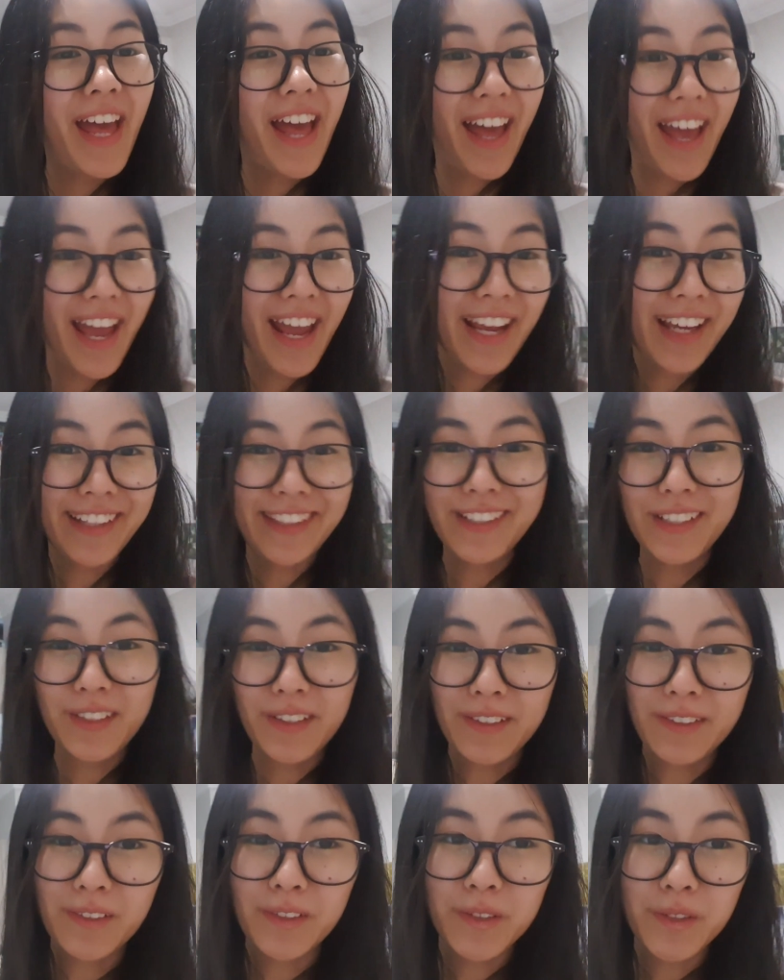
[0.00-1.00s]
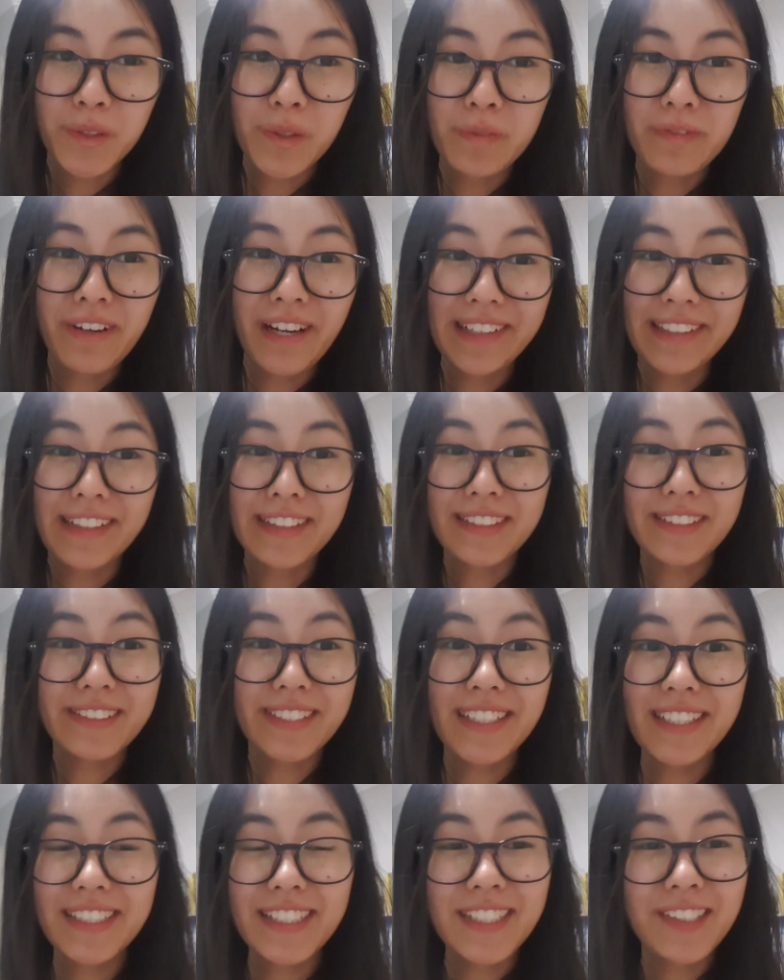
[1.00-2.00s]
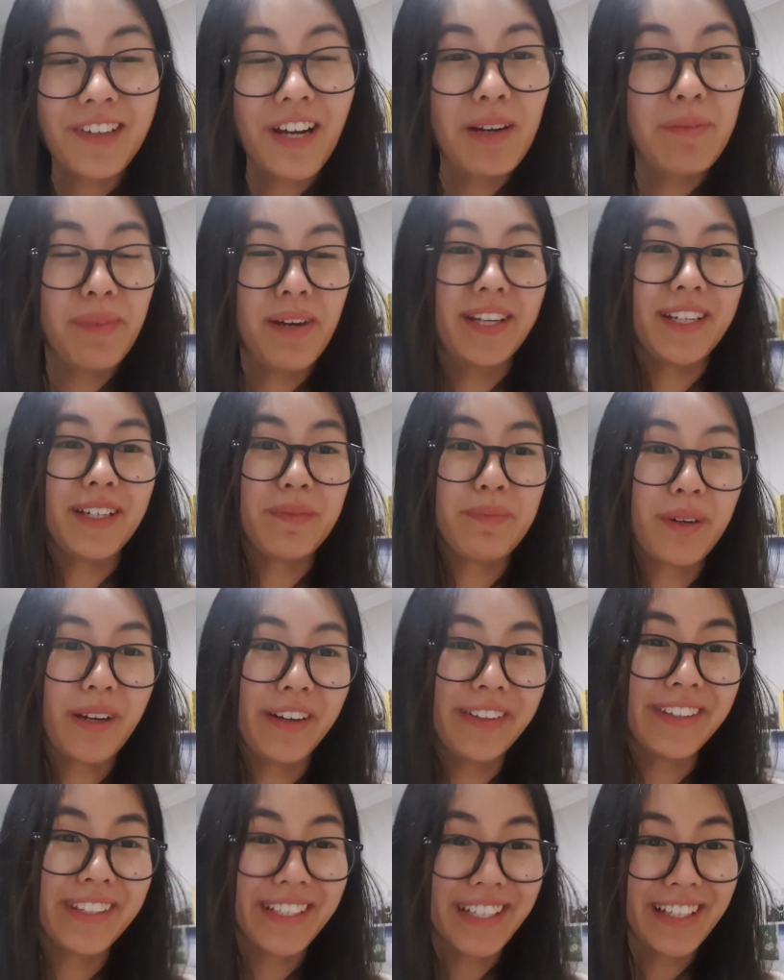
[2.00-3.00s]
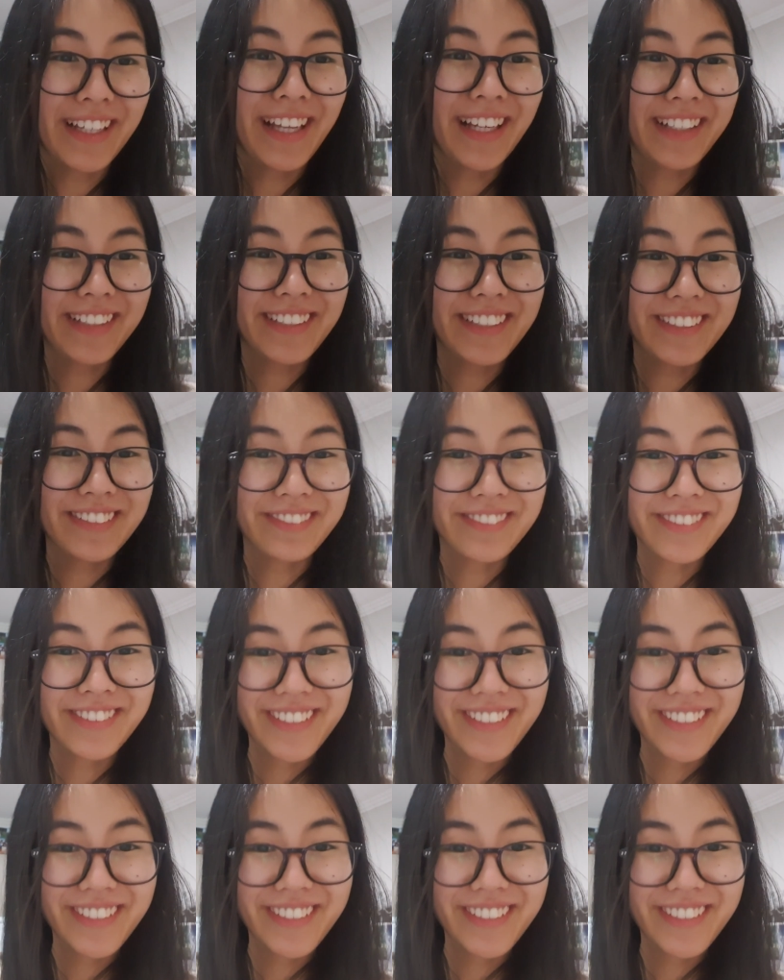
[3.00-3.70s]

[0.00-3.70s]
and you can also find us on Instagram at empyreanthecollective.